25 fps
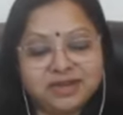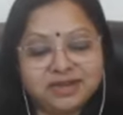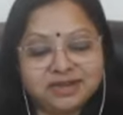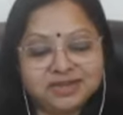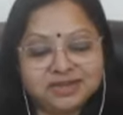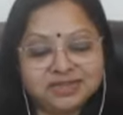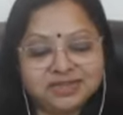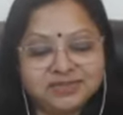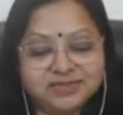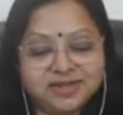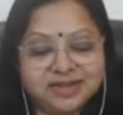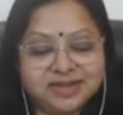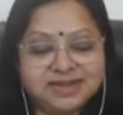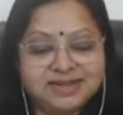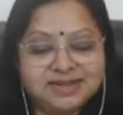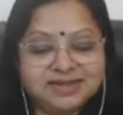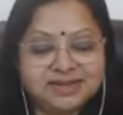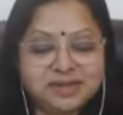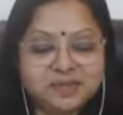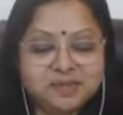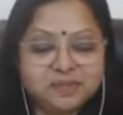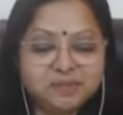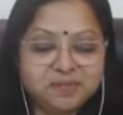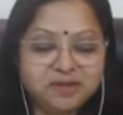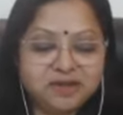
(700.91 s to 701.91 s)
It's very
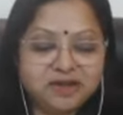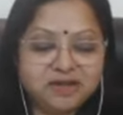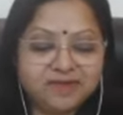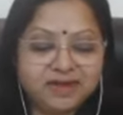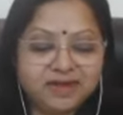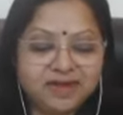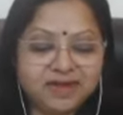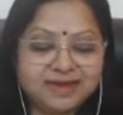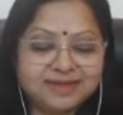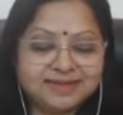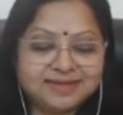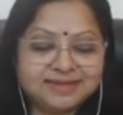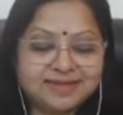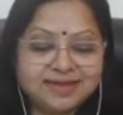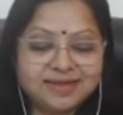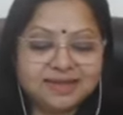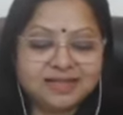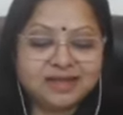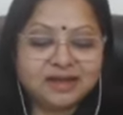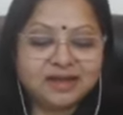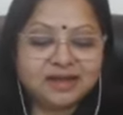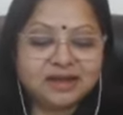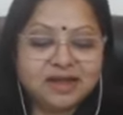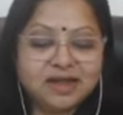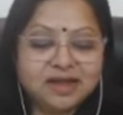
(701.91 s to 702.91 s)
simple when I say
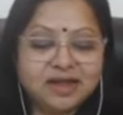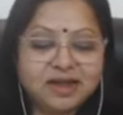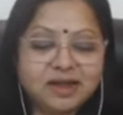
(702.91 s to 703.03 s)
that,